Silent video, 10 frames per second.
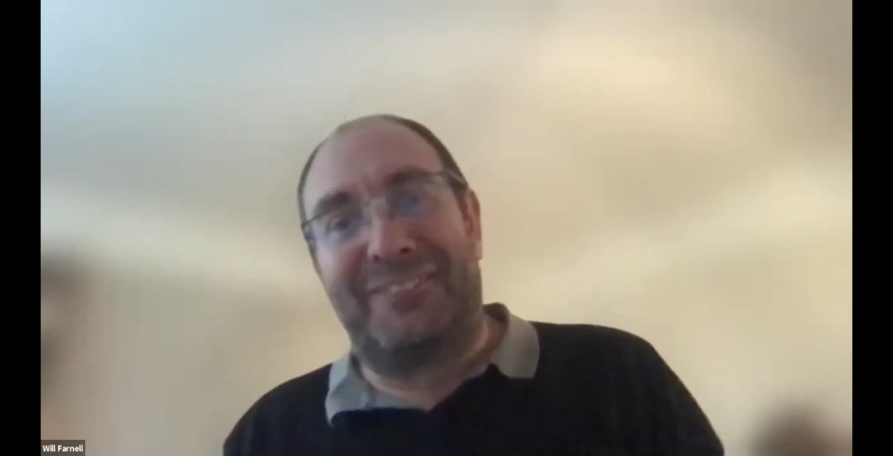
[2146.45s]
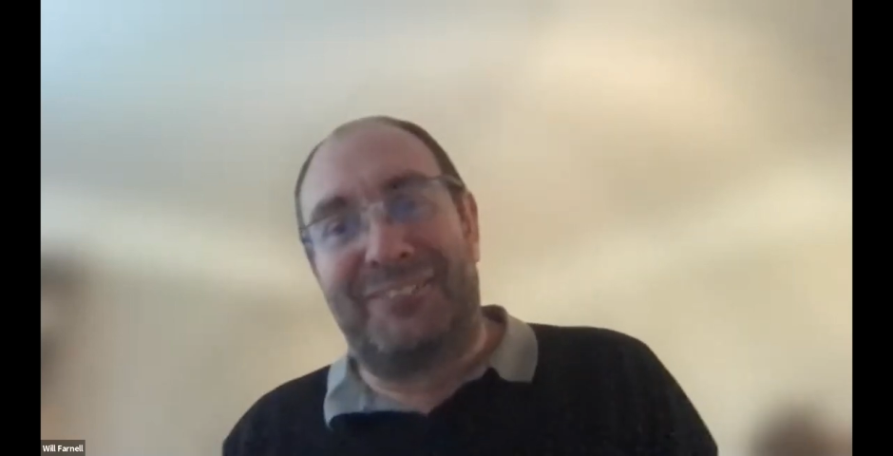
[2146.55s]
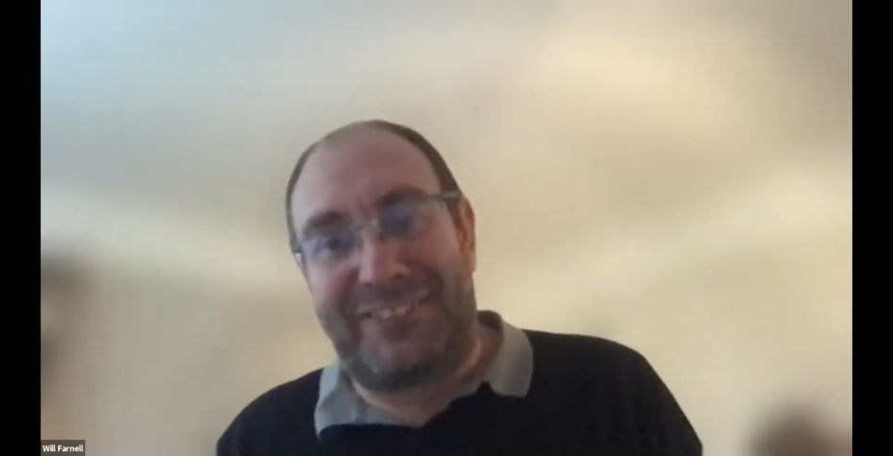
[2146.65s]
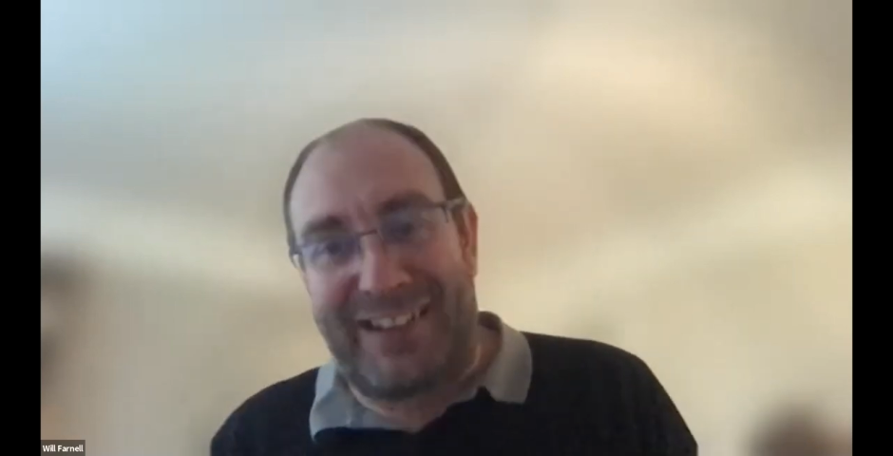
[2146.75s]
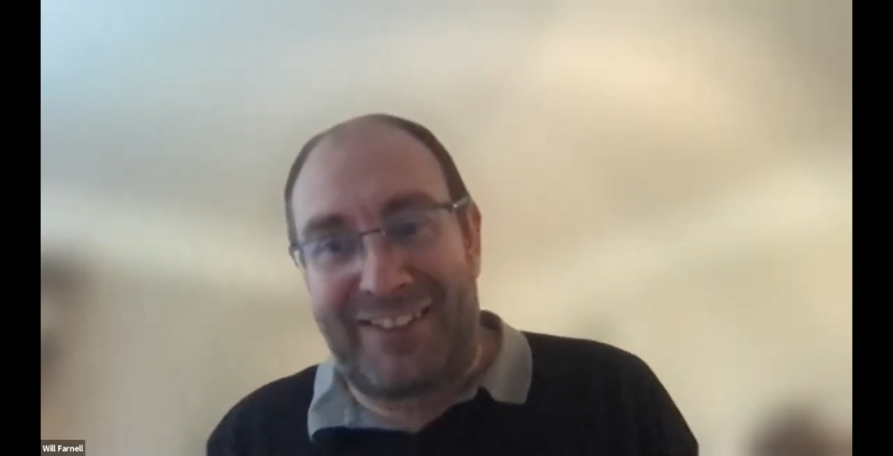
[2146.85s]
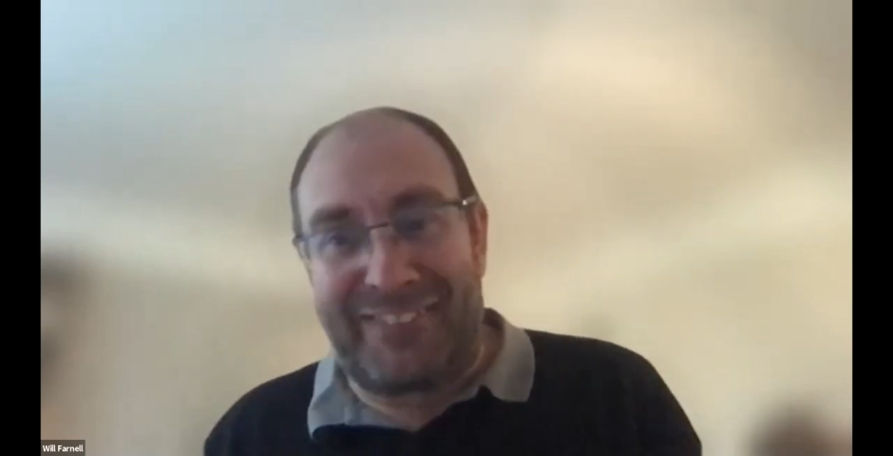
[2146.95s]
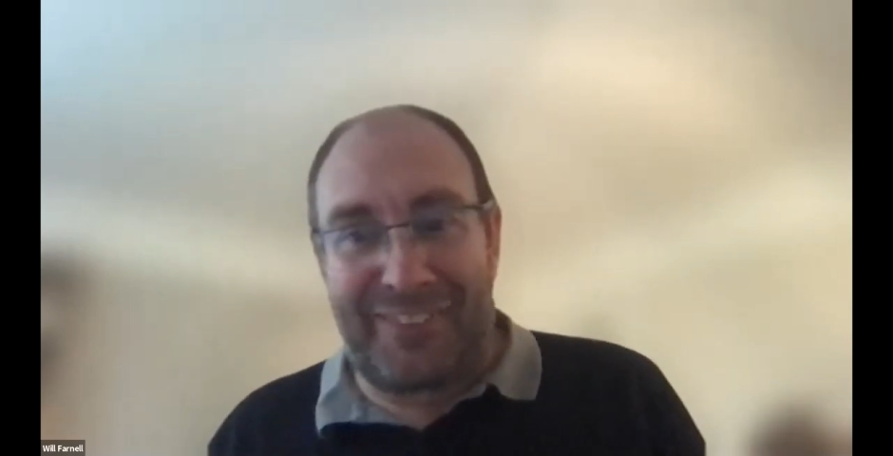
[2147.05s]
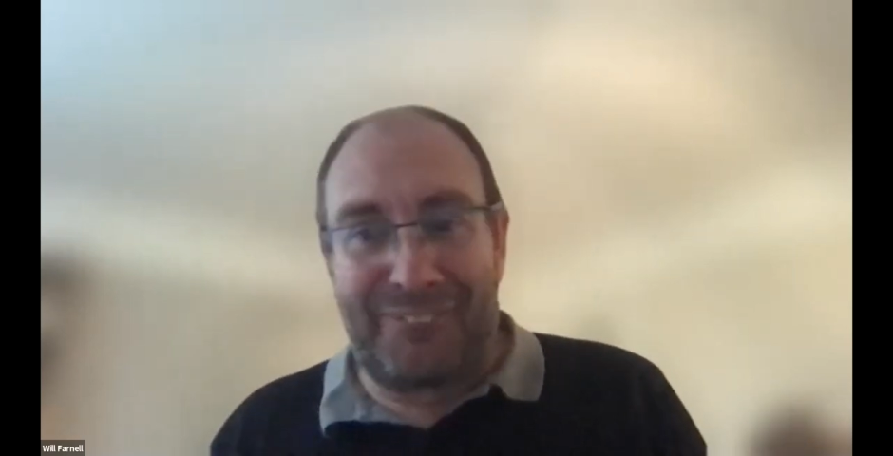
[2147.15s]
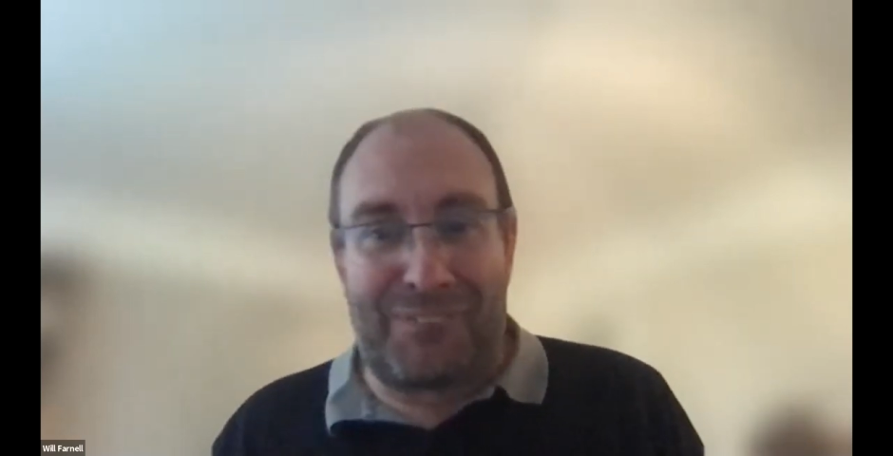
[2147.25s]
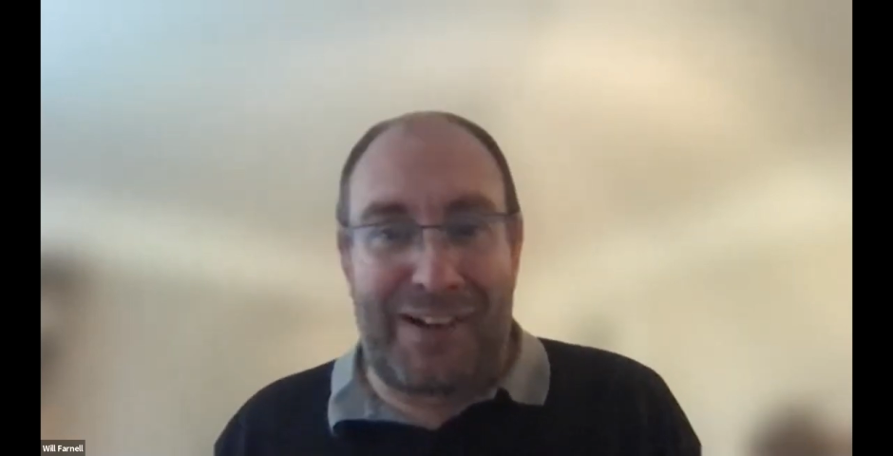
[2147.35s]
them to share in
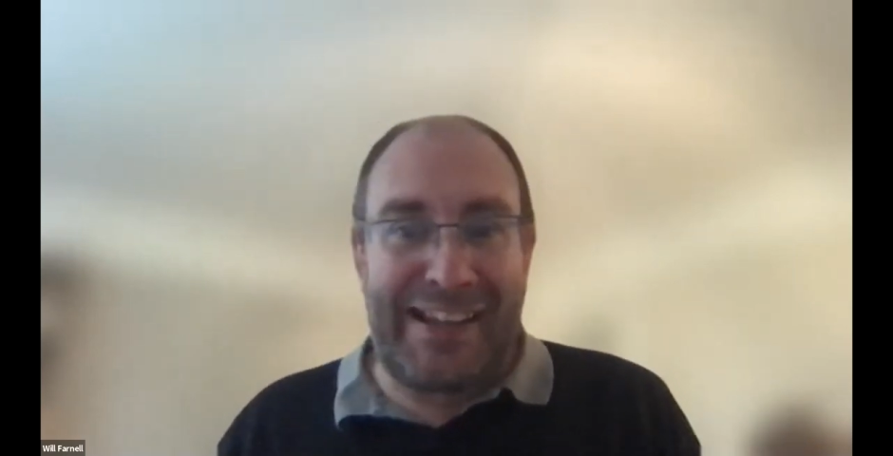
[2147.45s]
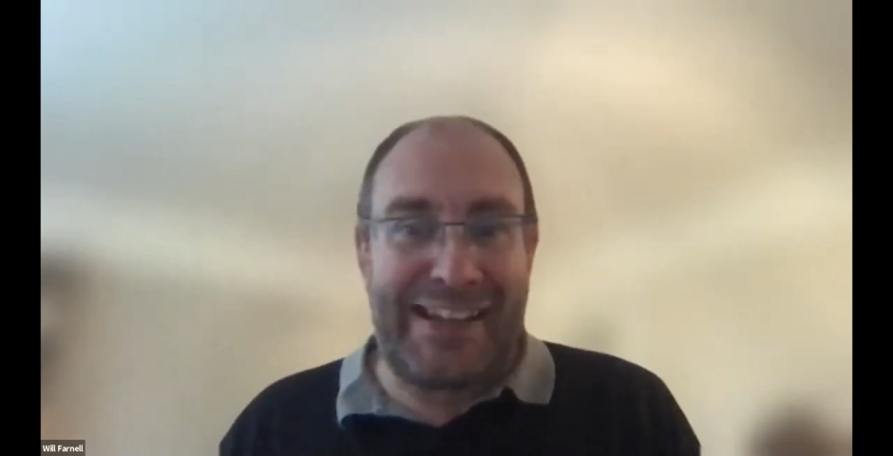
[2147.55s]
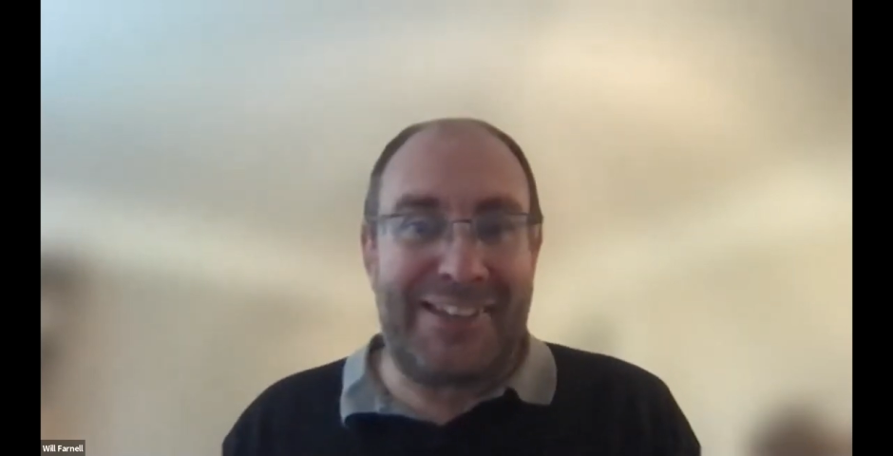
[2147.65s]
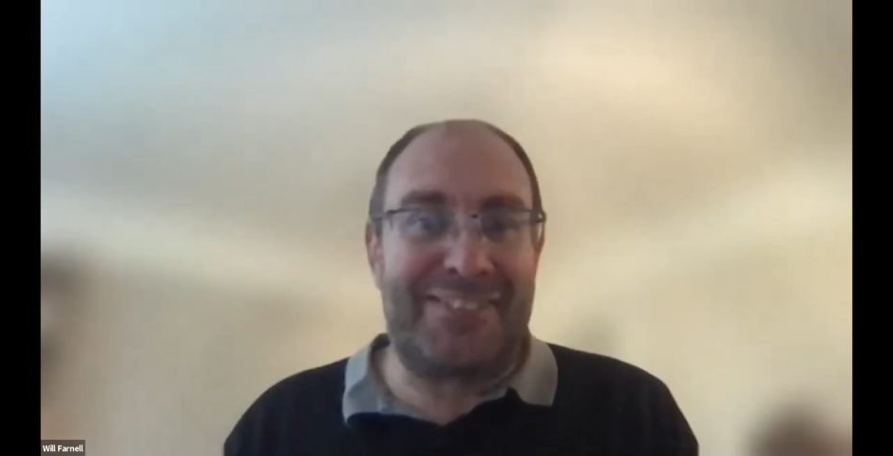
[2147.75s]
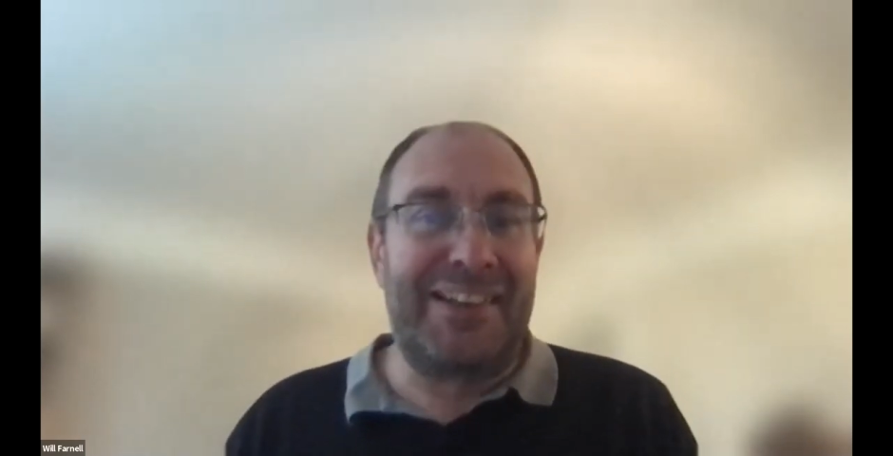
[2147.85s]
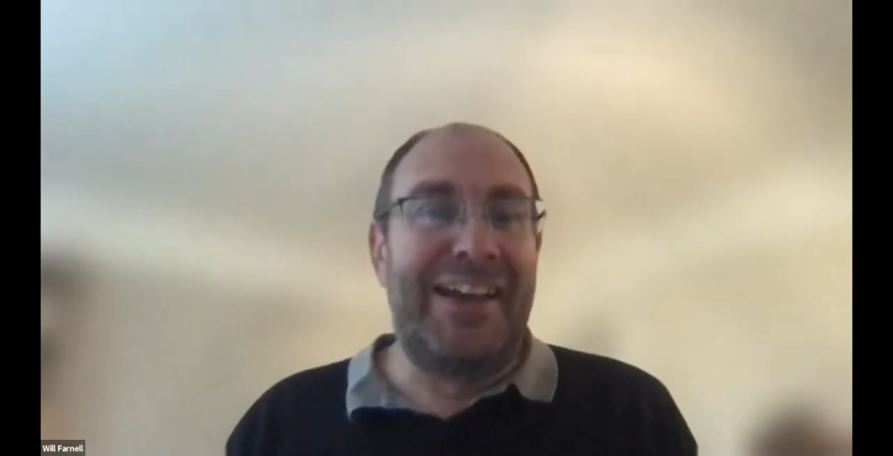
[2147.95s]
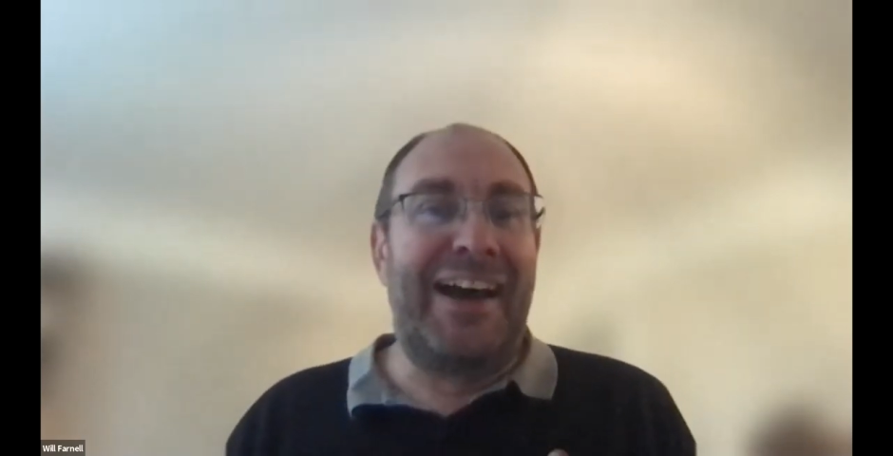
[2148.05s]
other ways.